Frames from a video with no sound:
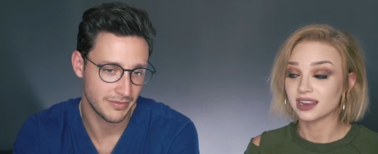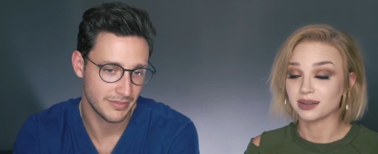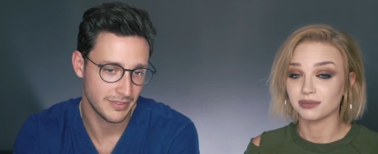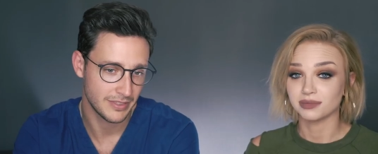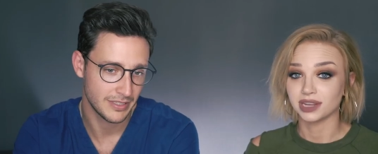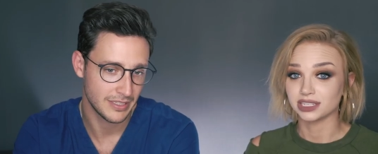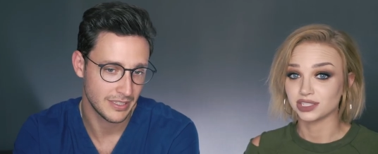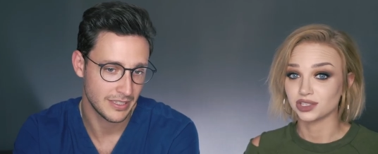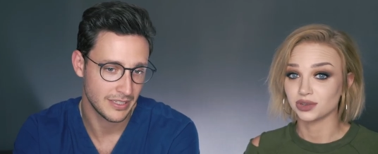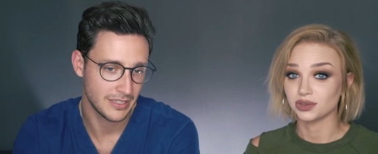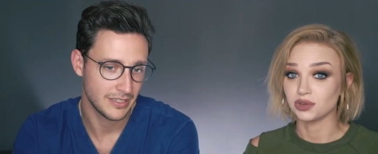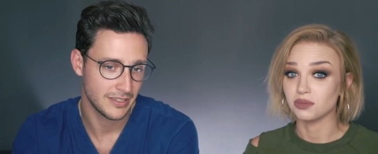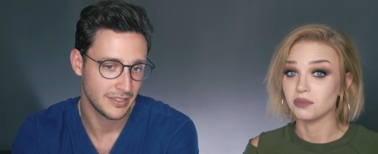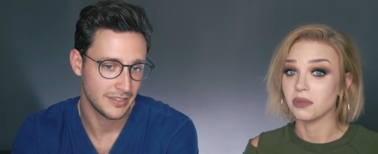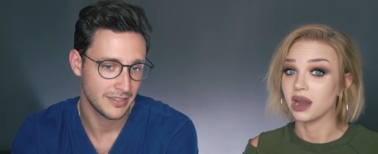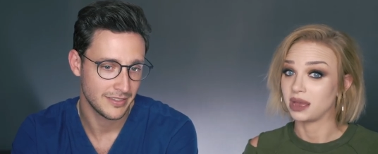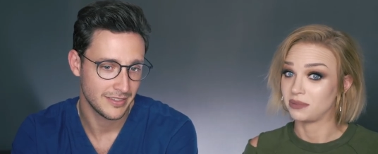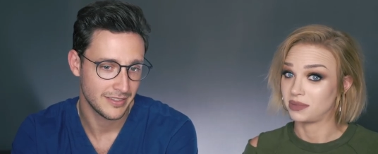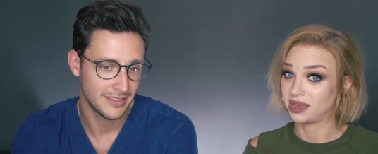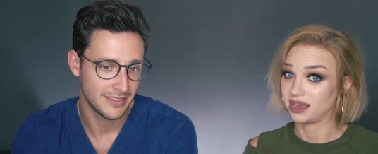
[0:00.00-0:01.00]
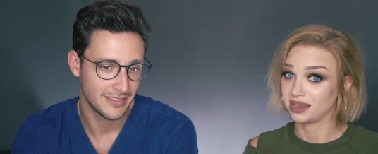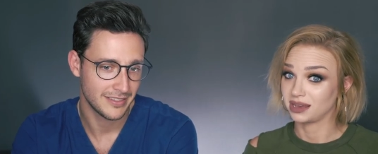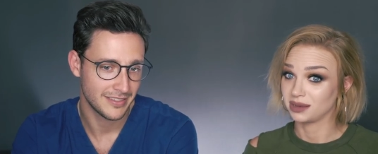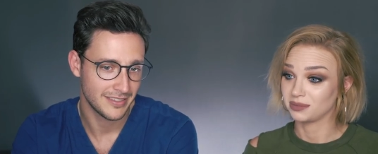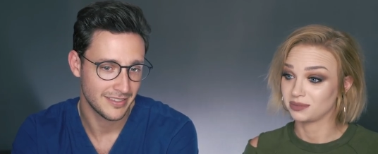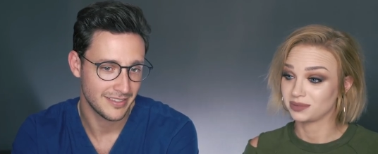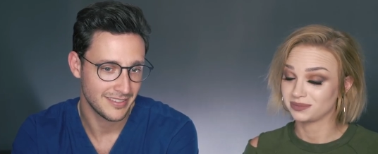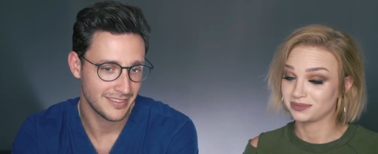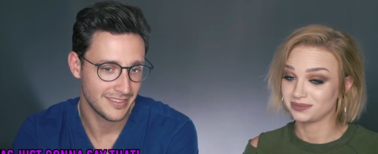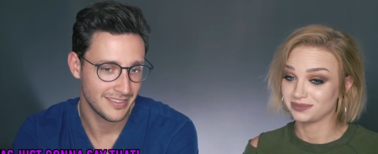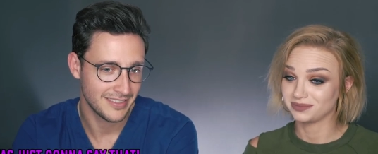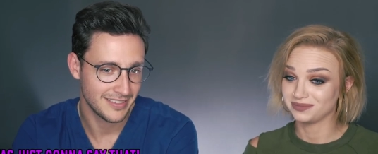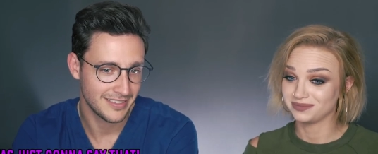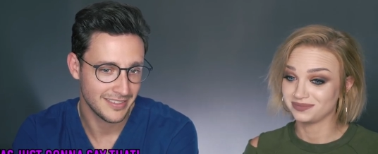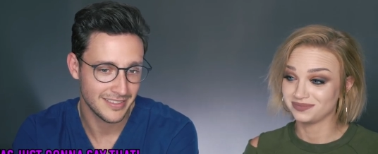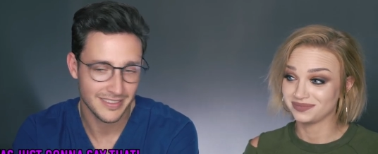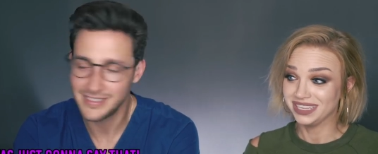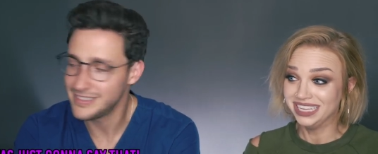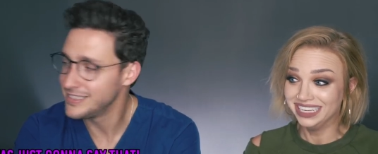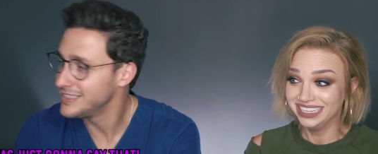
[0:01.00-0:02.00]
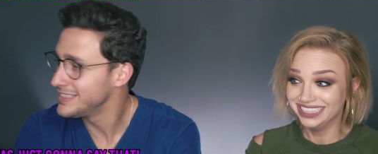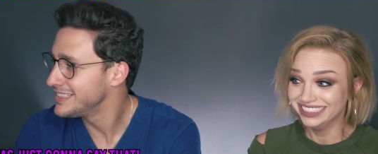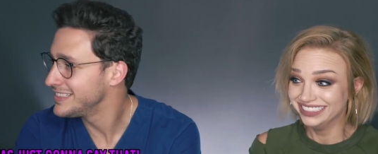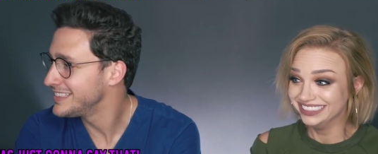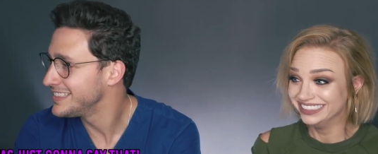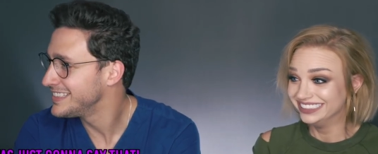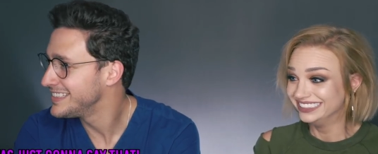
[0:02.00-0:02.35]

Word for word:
Speaker 1: God I'm not showing you my makeup. I was just gonna say